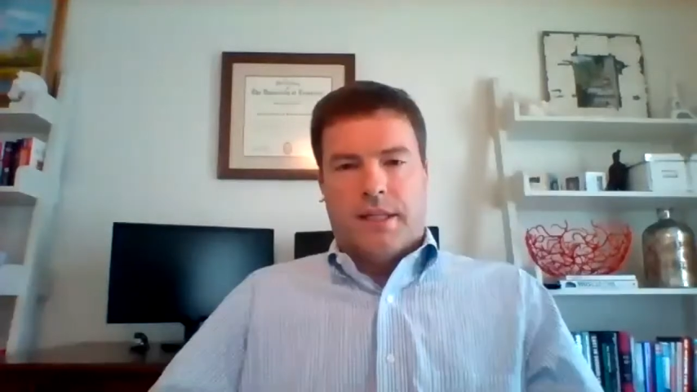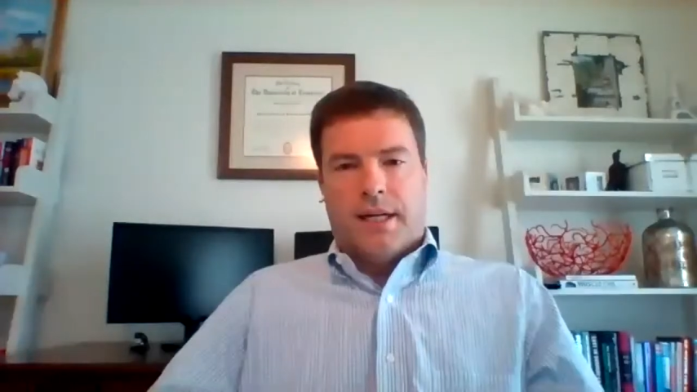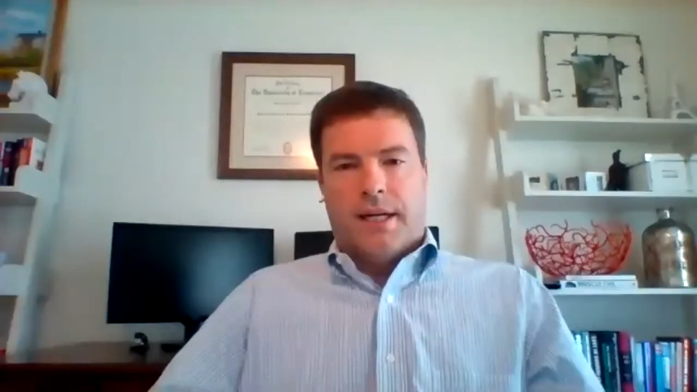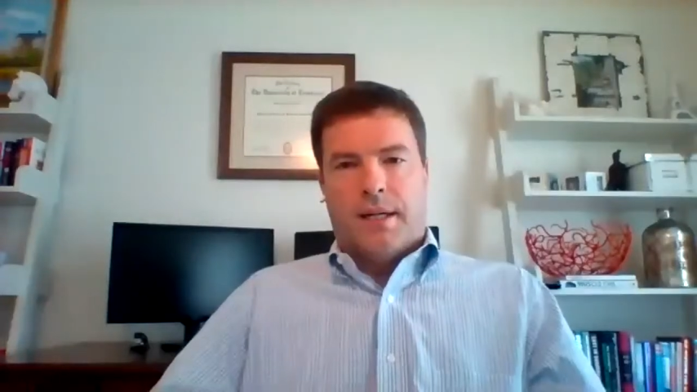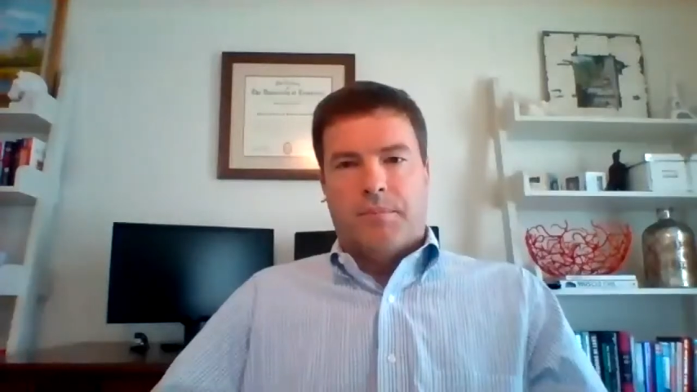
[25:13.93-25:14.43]

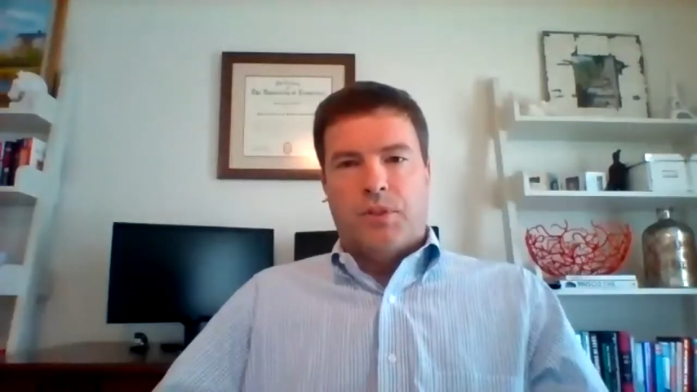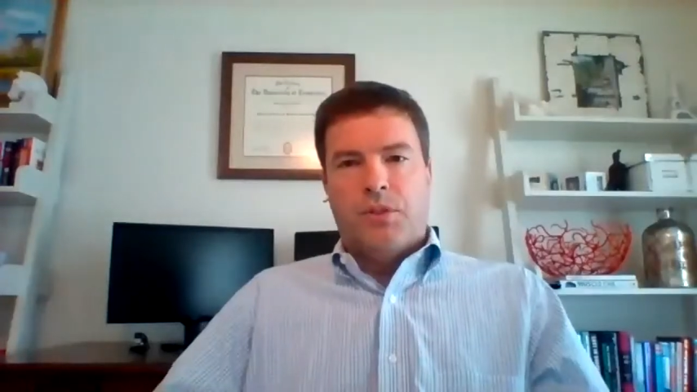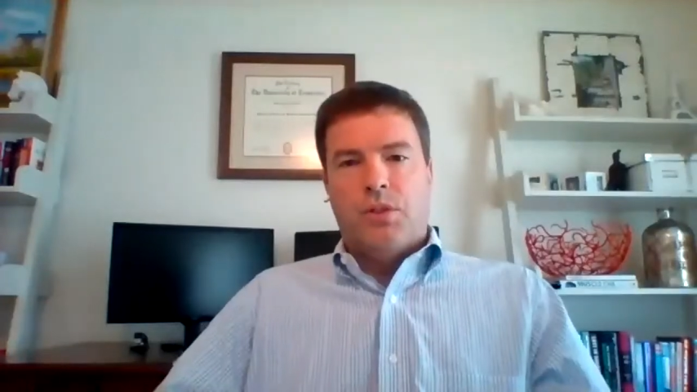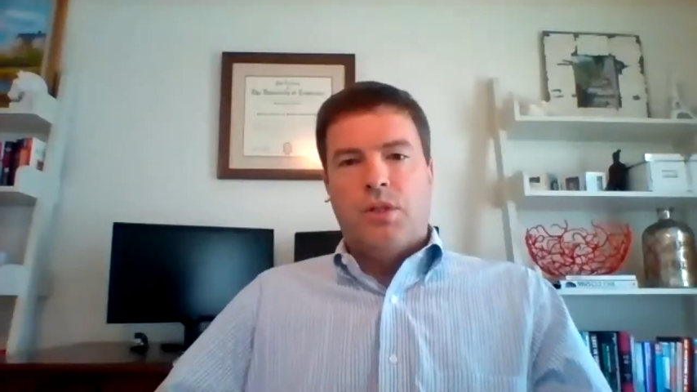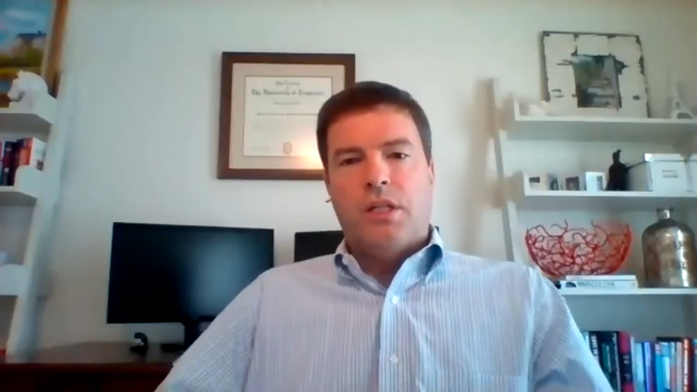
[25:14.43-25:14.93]

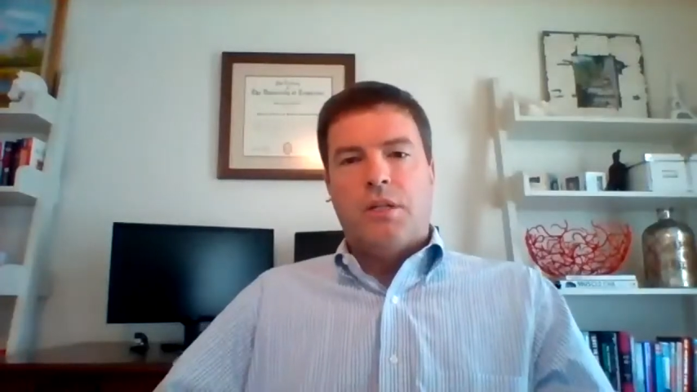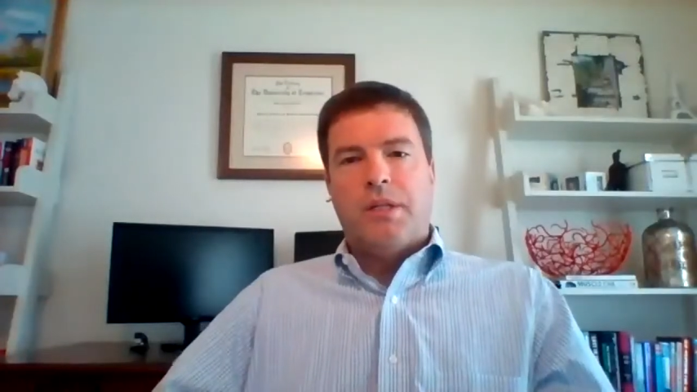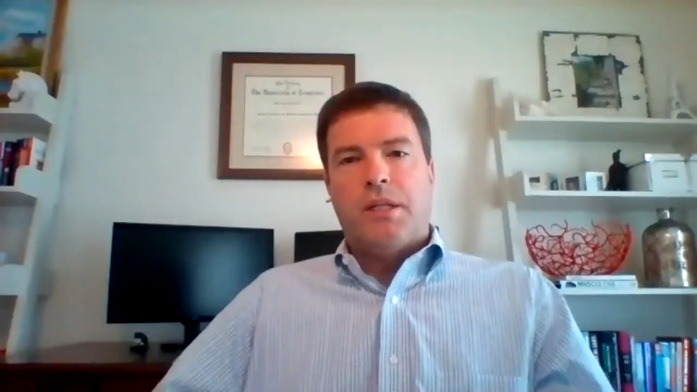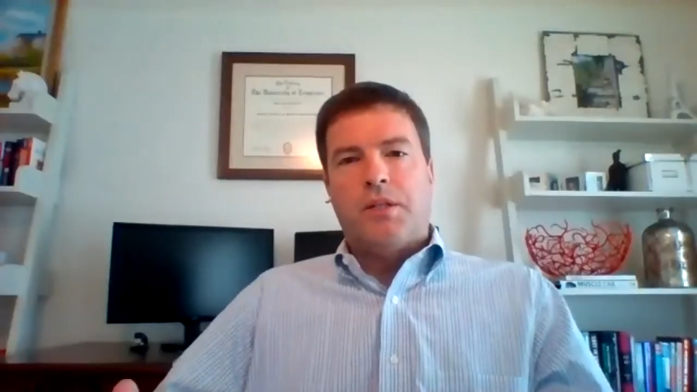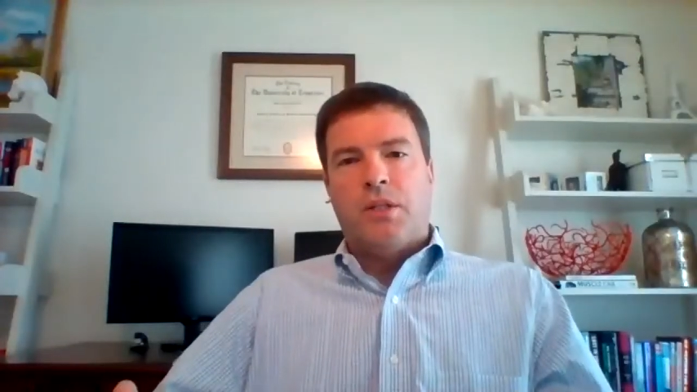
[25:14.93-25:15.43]
You do need
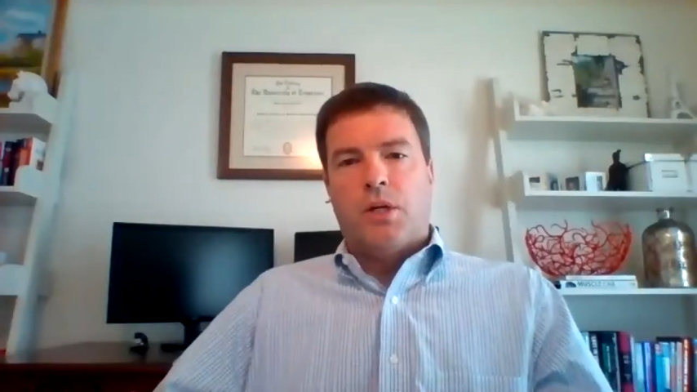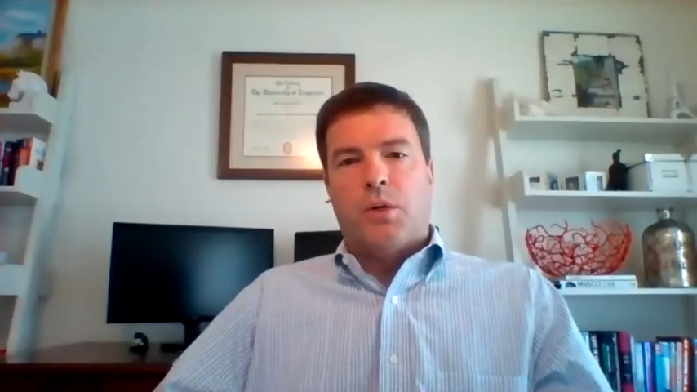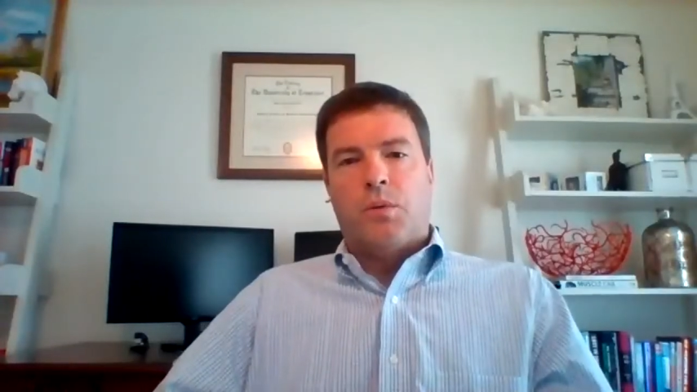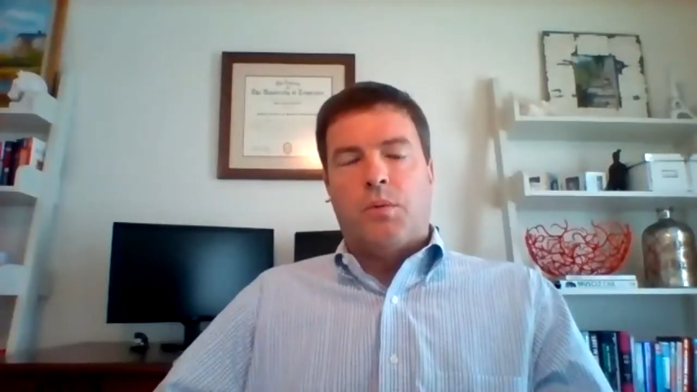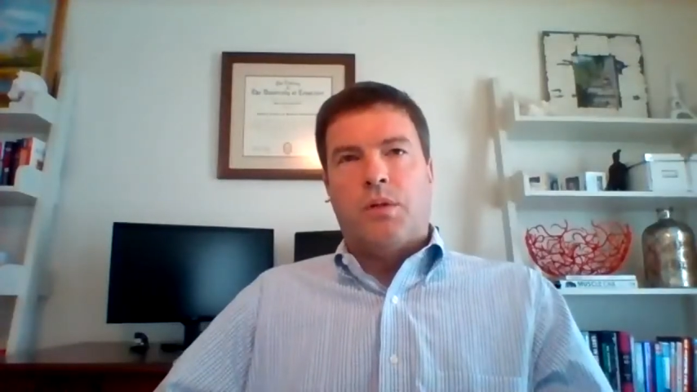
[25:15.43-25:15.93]

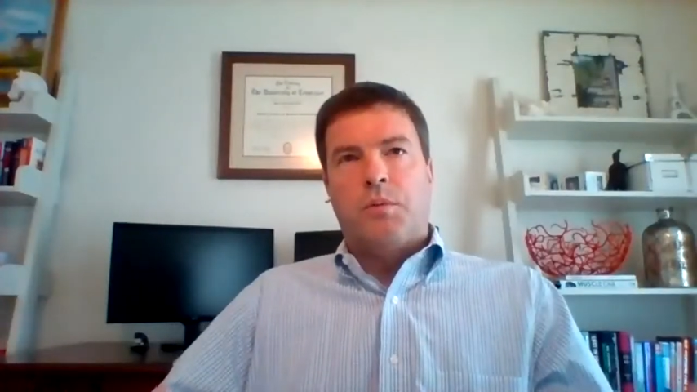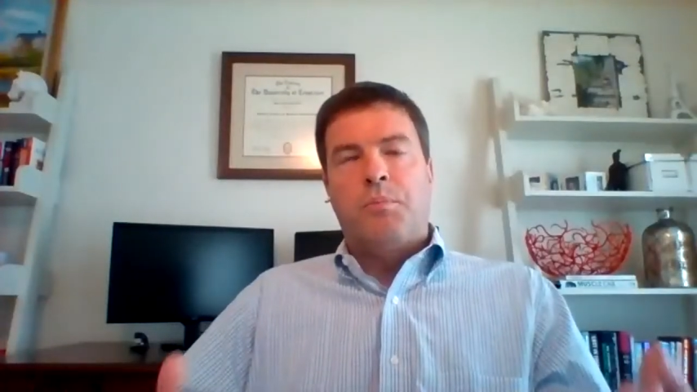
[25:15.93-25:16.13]
to